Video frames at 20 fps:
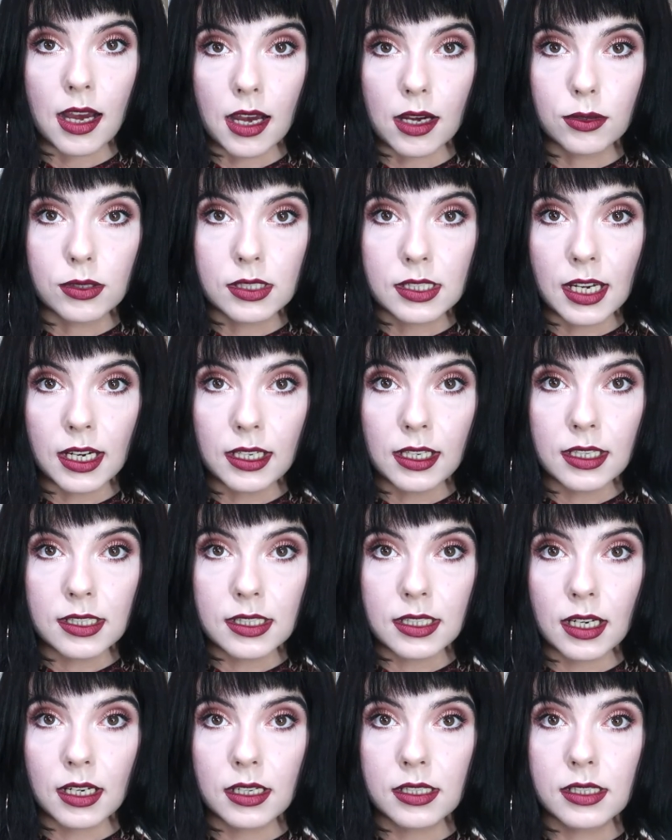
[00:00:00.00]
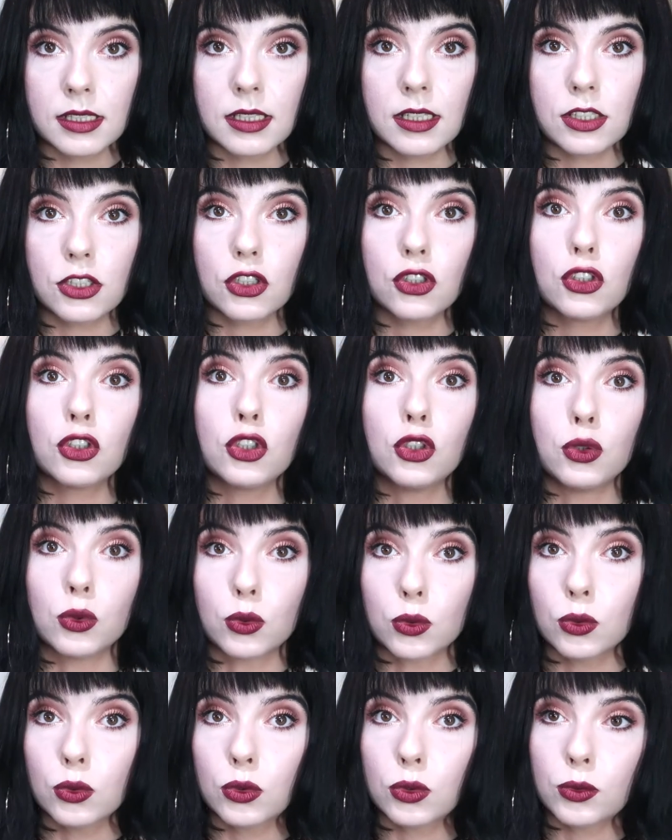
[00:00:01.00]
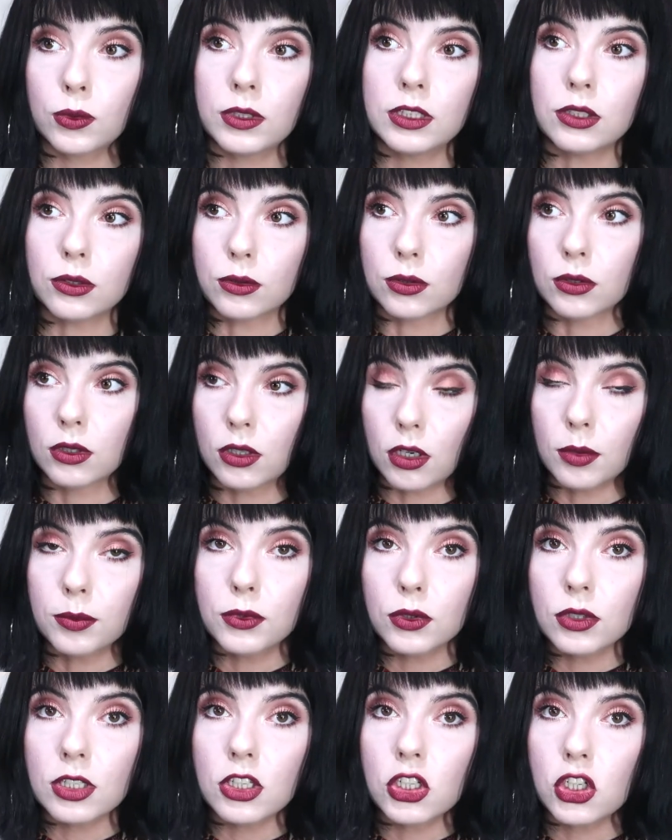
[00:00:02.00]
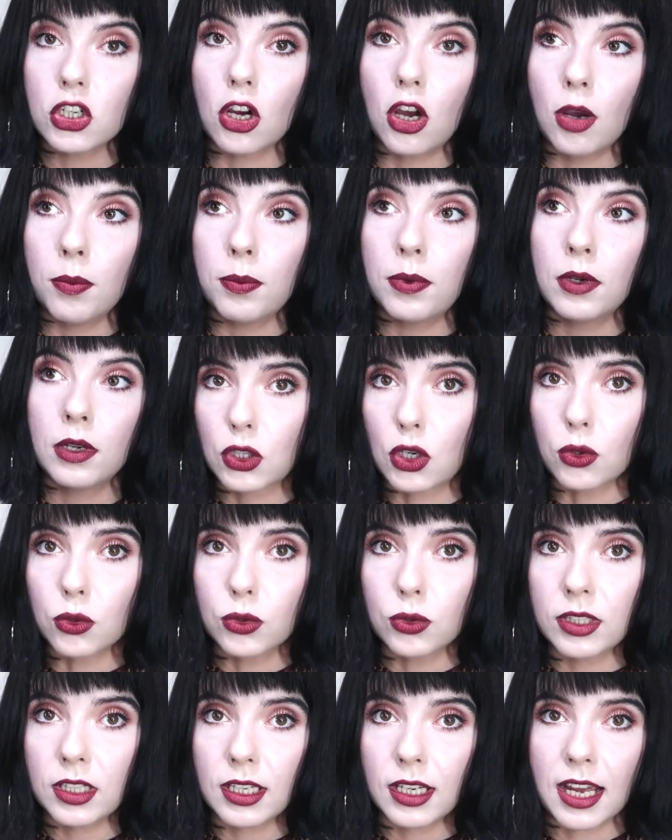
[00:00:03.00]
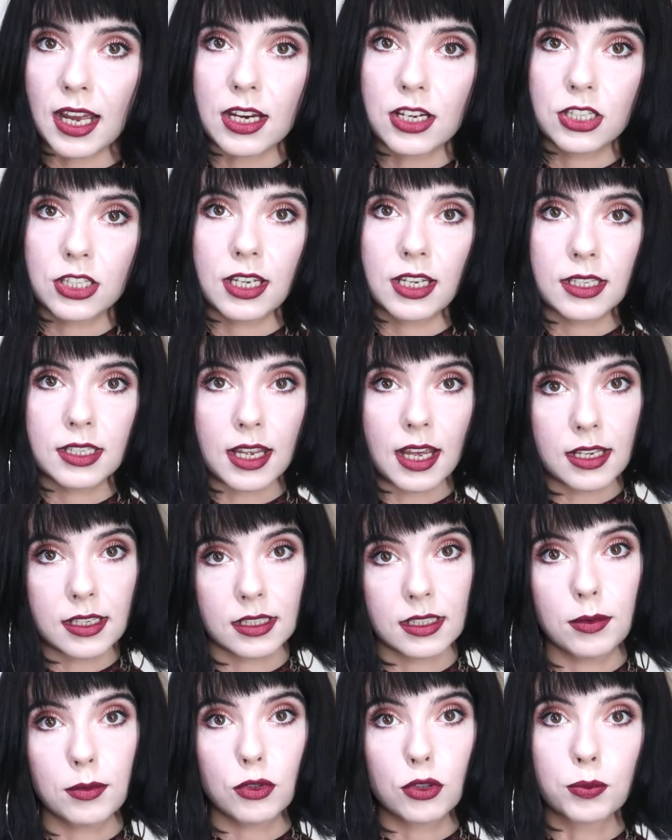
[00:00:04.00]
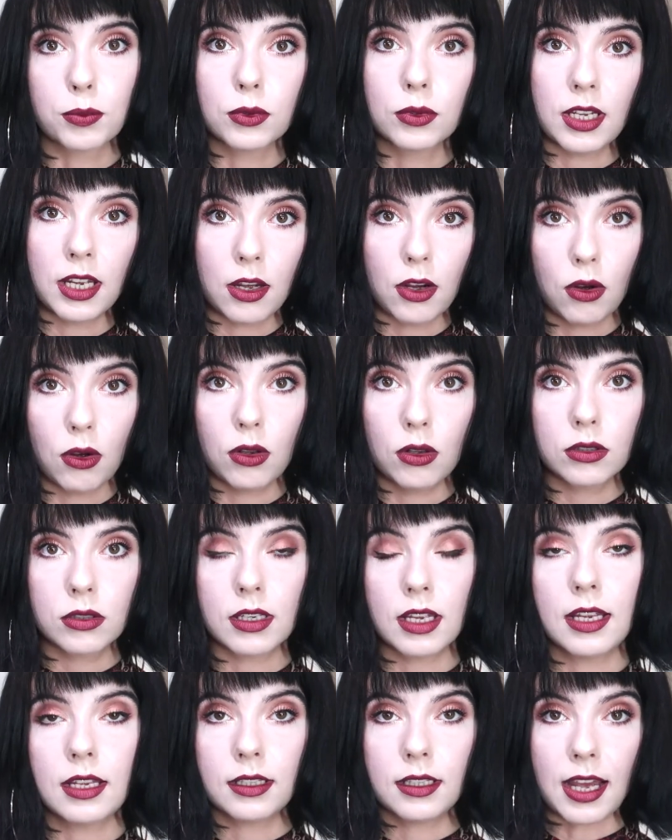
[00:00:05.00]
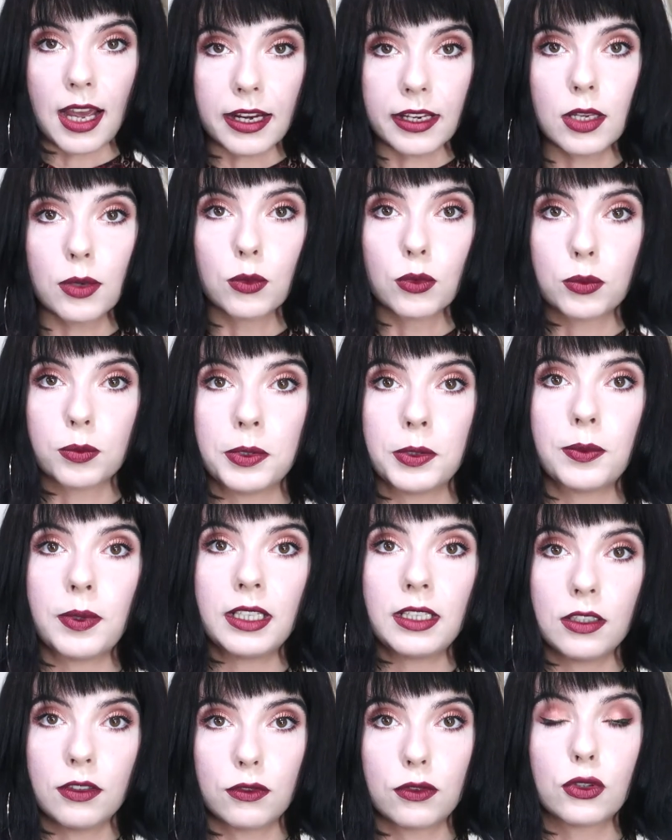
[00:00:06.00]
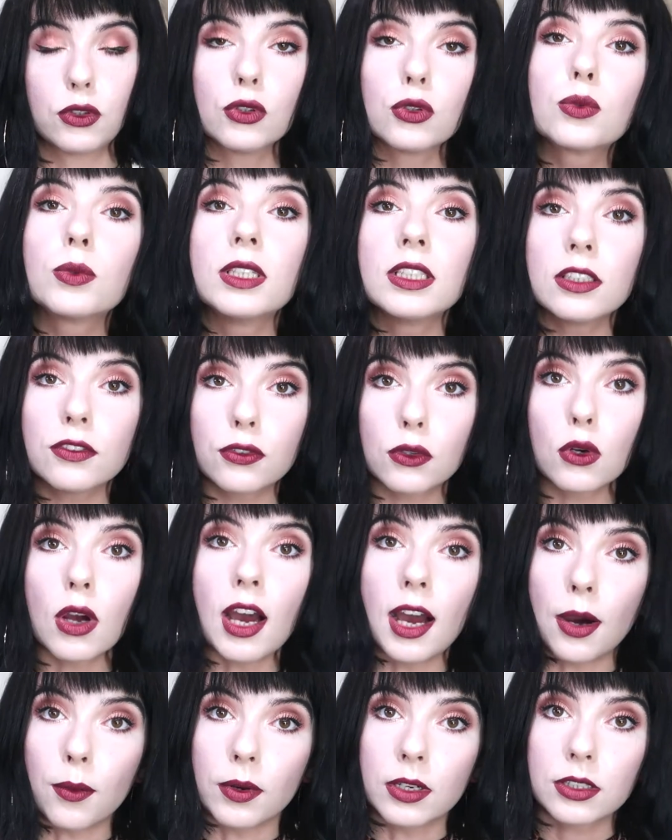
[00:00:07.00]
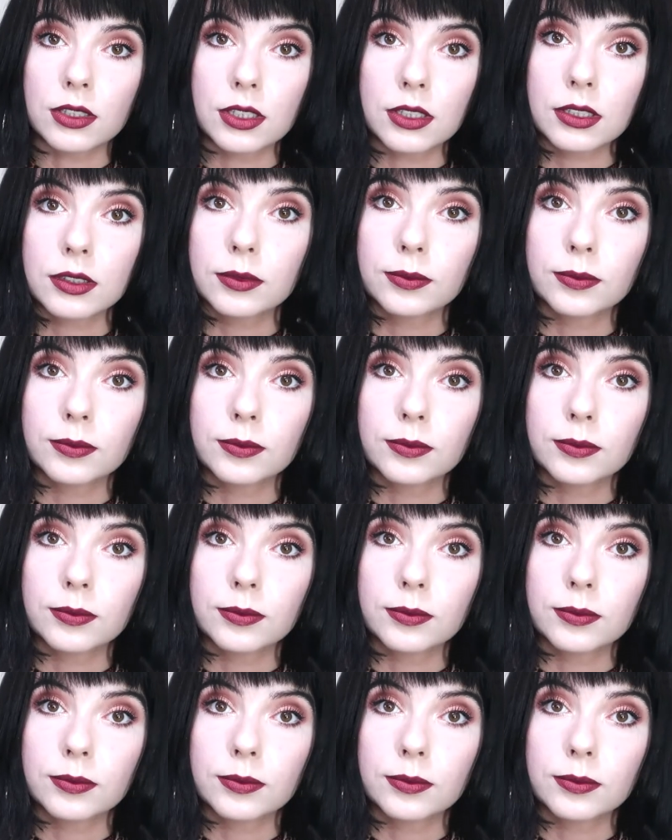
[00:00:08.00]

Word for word: Outside the sales season, you could do it. You could come to the shop, go to the cash desk, ask them to put a hold, and the item would be waiting for you 24 hours